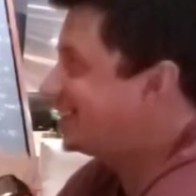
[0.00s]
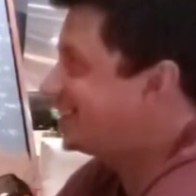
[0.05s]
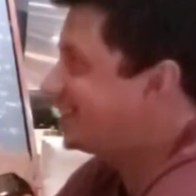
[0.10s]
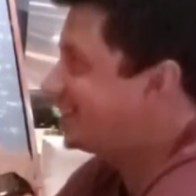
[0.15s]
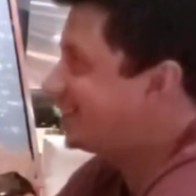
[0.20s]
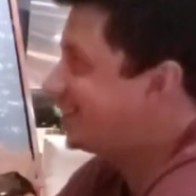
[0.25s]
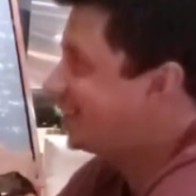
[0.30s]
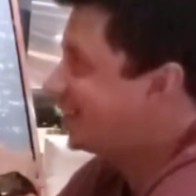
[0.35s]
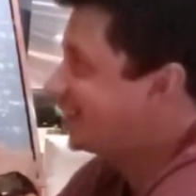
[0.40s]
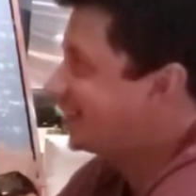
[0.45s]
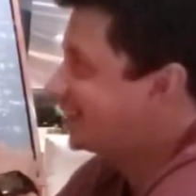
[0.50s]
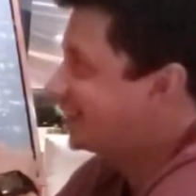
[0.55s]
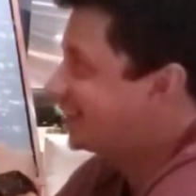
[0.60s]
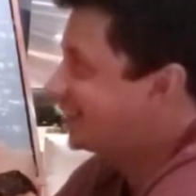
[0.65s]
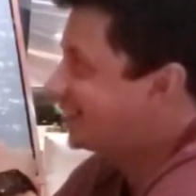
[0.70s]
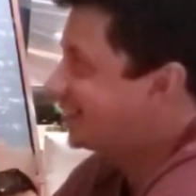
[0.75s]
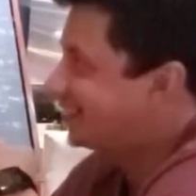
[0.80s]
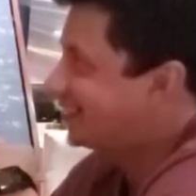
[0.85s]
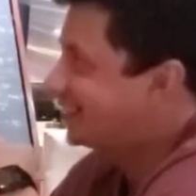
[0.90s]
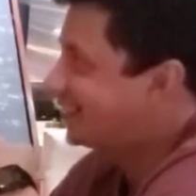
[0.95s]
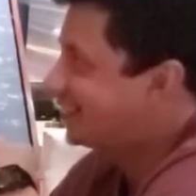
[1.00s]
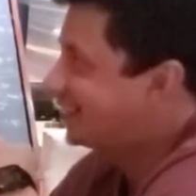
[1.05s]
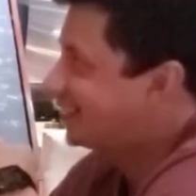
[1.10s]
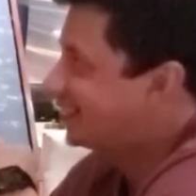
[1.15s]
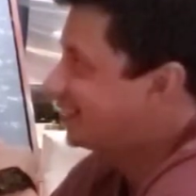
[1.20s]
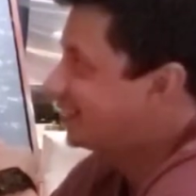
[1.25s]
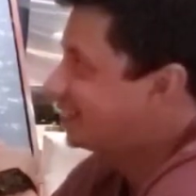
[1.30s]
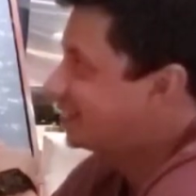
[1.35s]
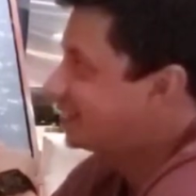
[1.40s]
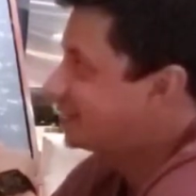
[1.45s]

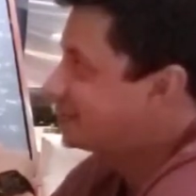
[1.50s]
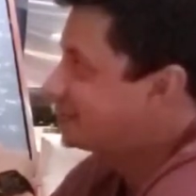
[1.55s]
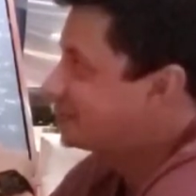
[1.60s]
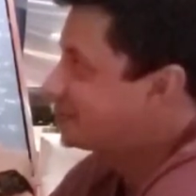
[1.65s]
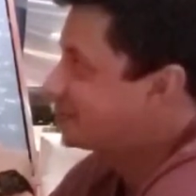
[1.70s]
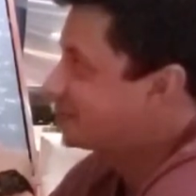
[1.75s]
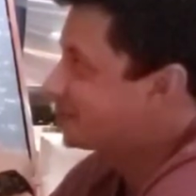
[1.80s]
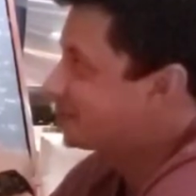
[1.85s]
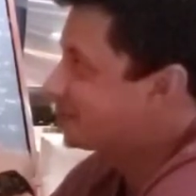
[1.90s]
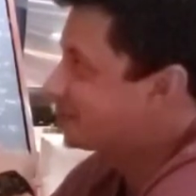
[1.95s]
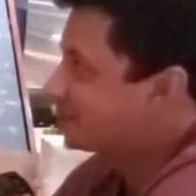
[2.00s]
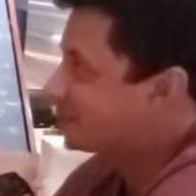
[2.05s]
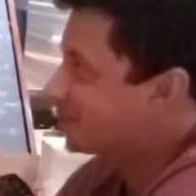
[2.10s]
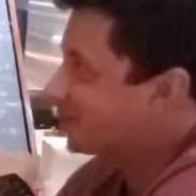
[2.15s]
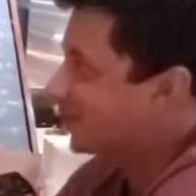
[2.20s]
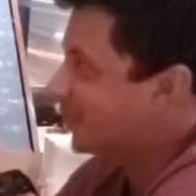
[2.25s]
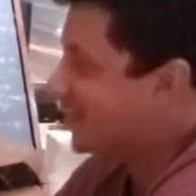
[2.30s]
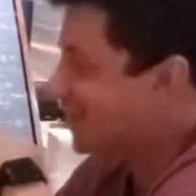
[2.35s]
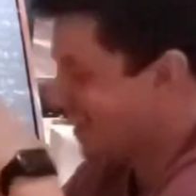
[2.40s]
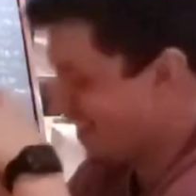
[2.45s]
(not speaking)